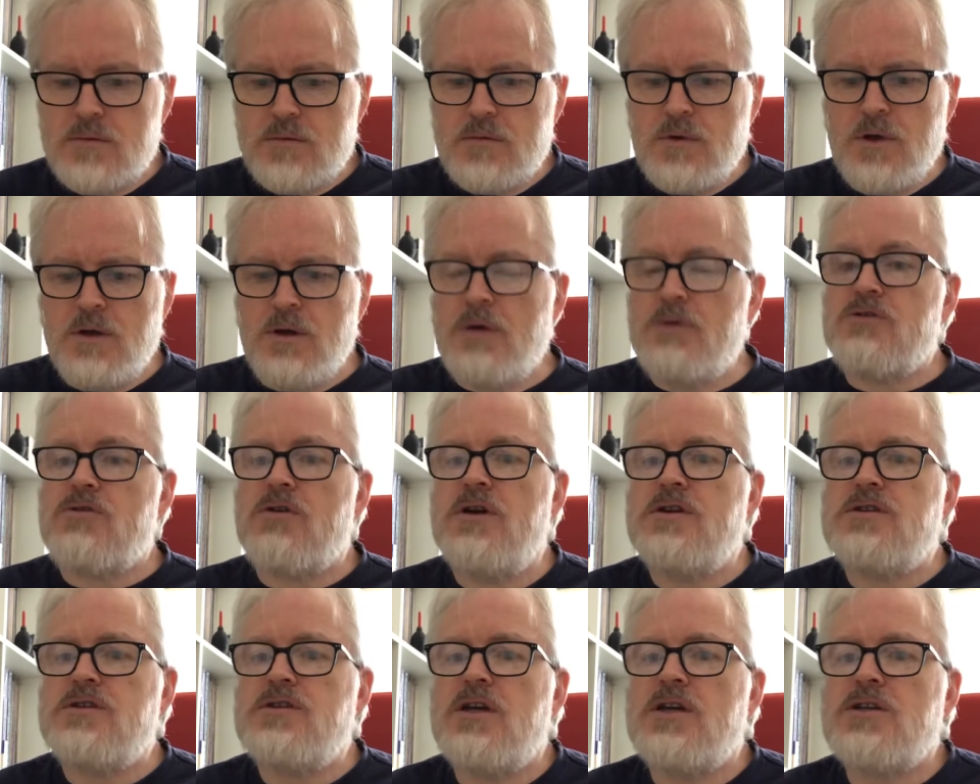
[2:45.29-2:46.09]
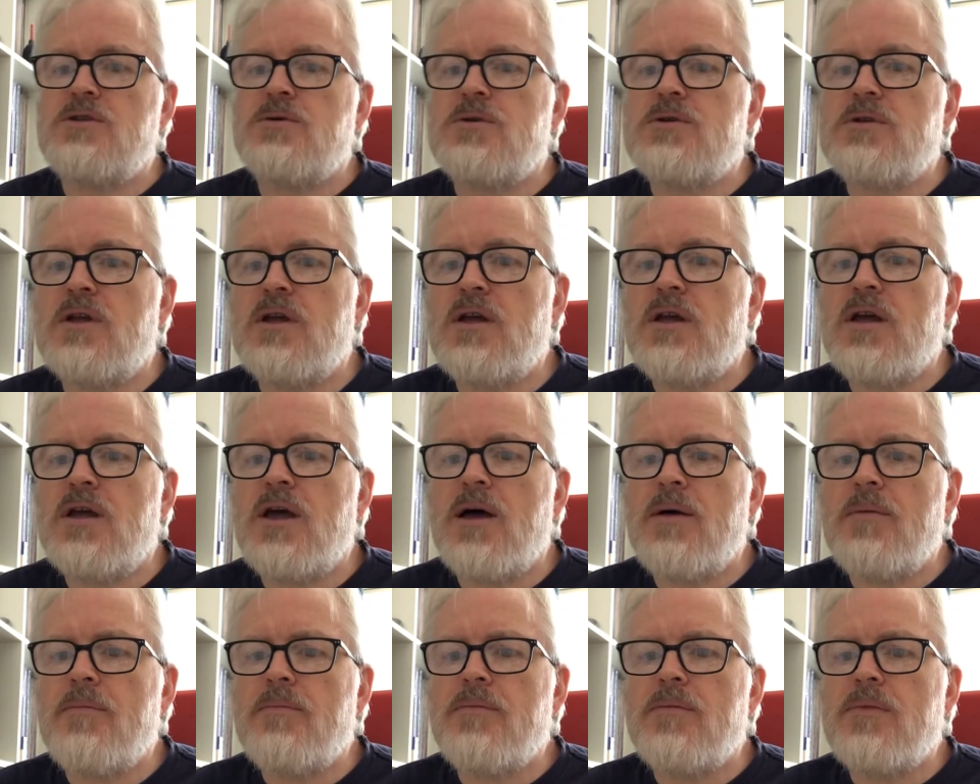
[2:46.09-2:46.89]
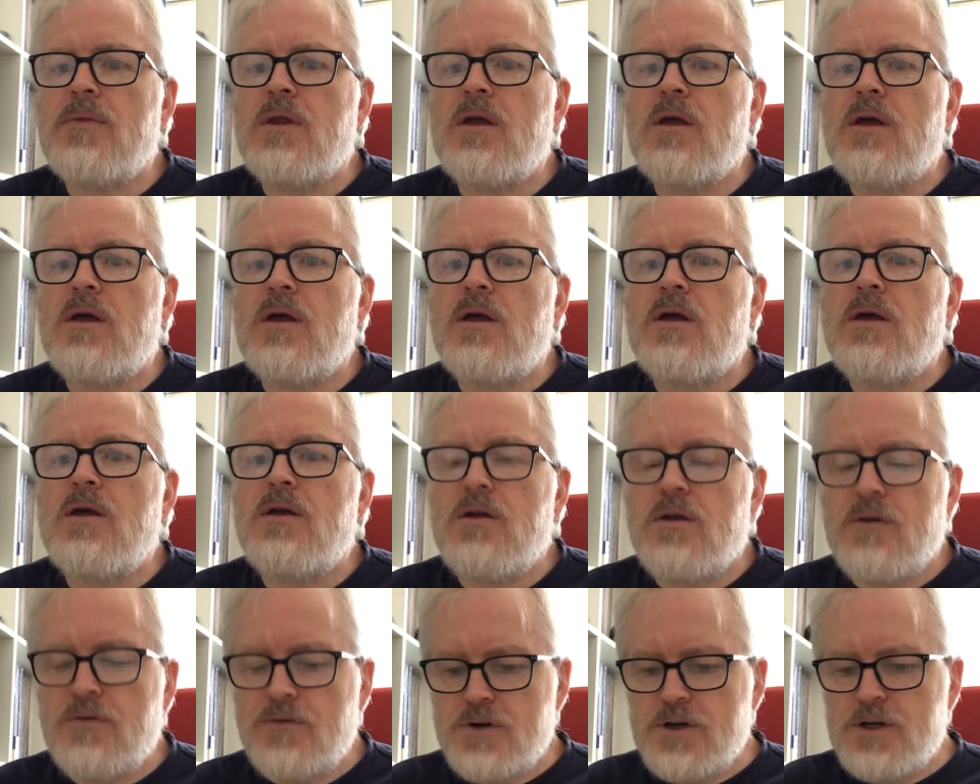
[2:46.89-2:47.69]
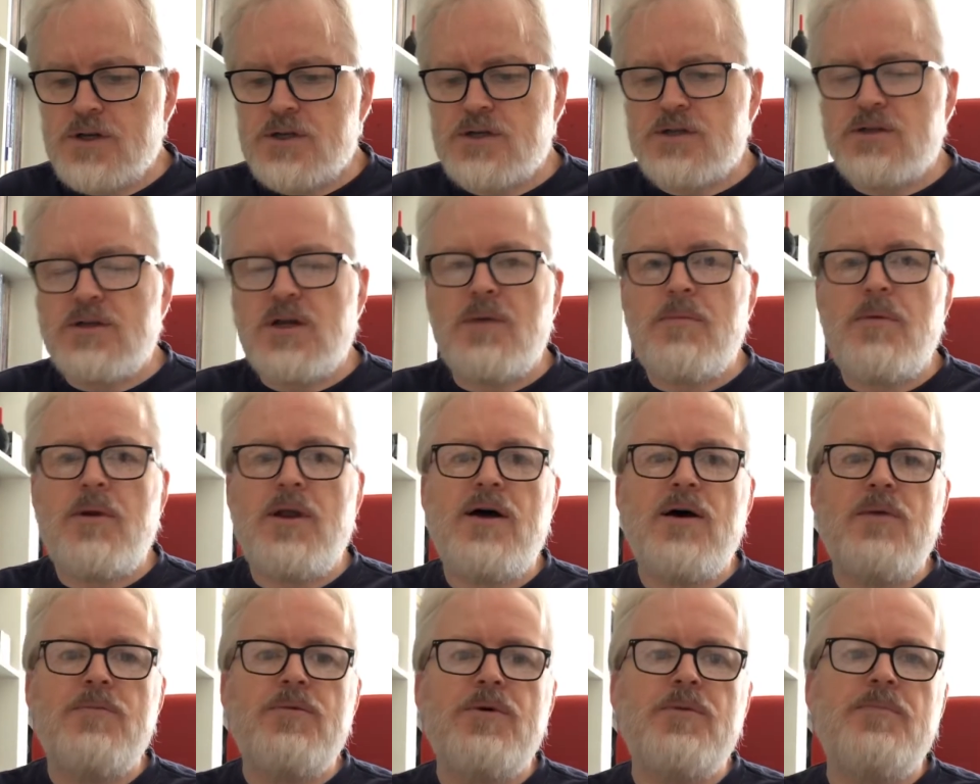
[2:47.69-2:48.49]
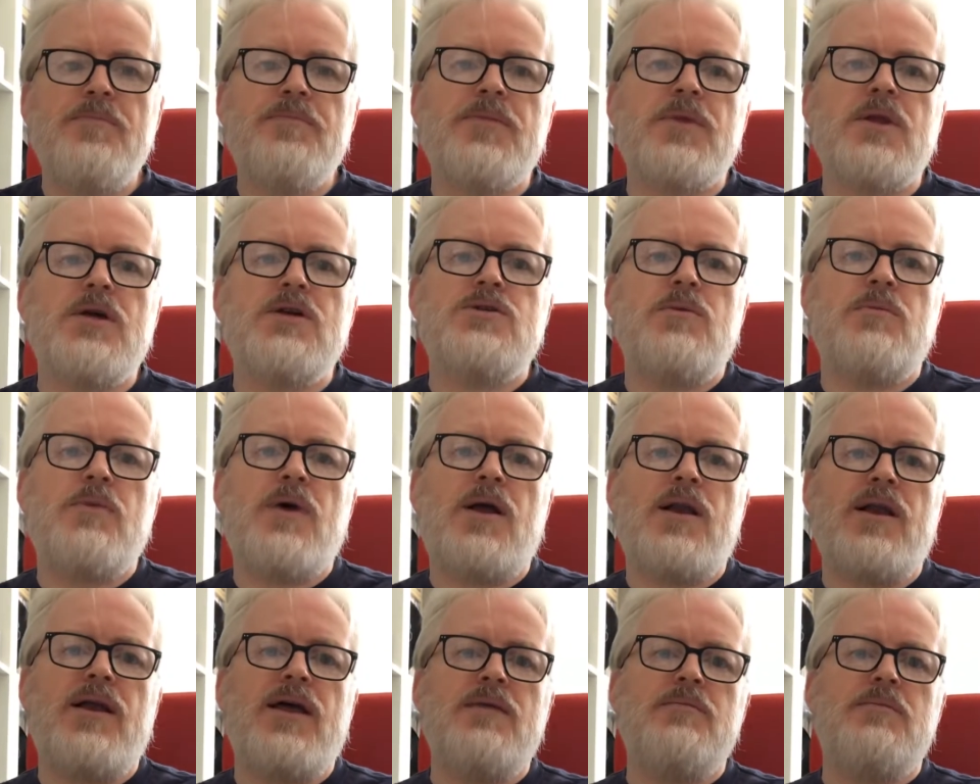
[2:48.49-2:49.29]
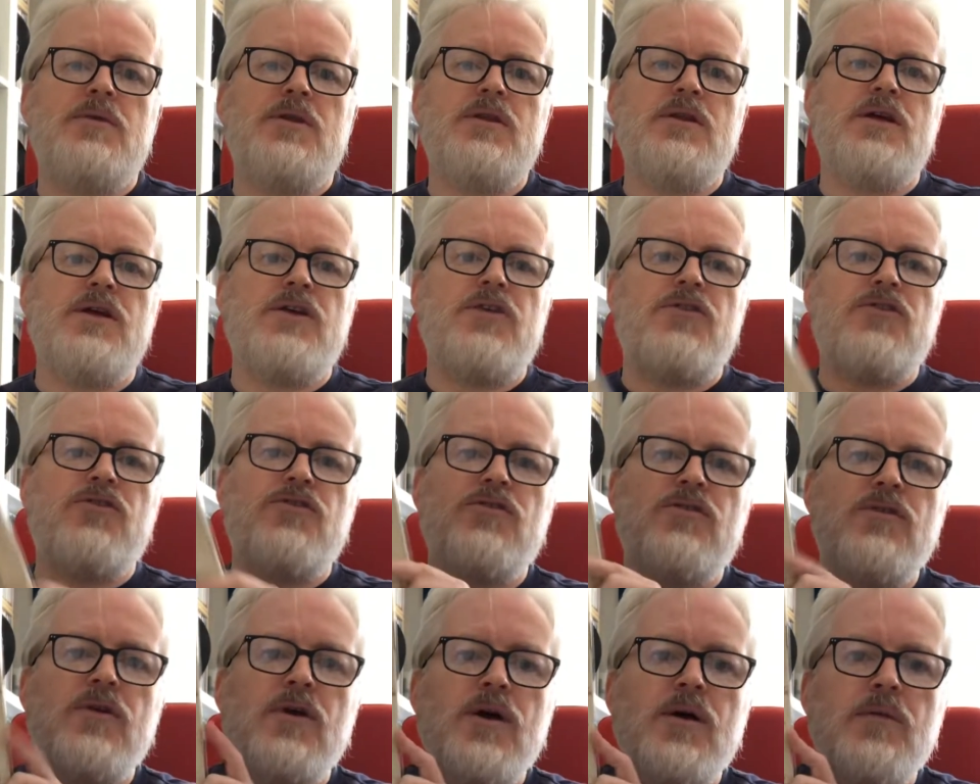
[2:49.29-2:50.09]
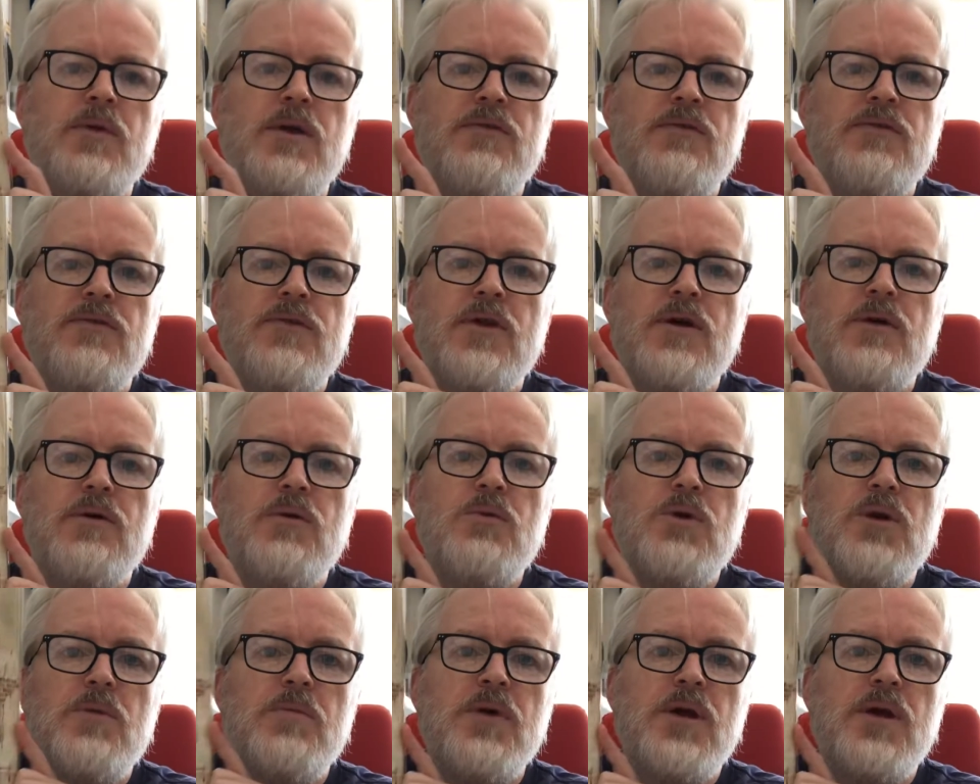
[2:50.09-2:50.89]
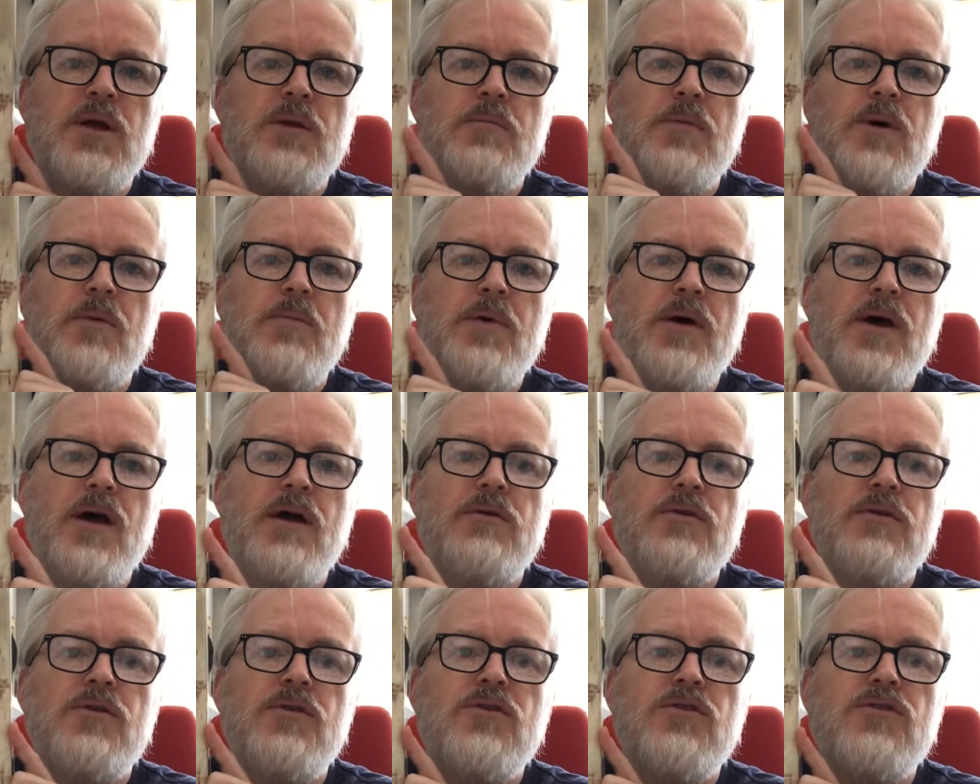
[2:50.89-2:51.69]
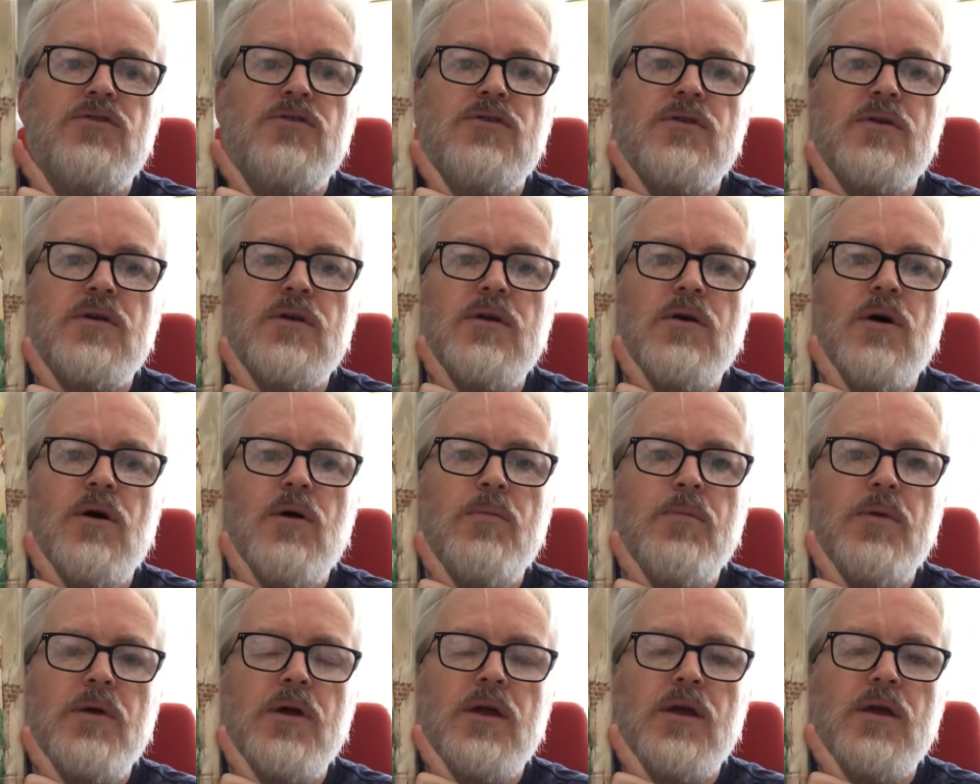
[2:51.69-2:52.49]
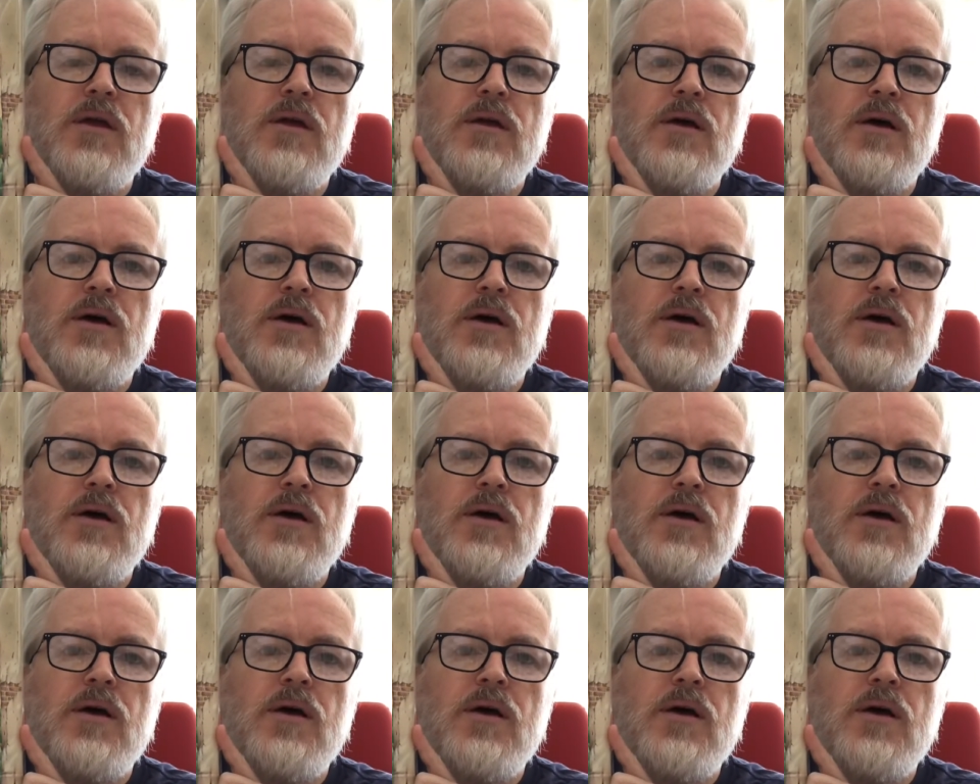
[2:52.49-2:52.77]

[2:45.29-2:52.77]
Oh, that was Greatest Hits, wasn't it? Yeah. Your first double album. So I'm claiming this, even though it would have been my parents' copy.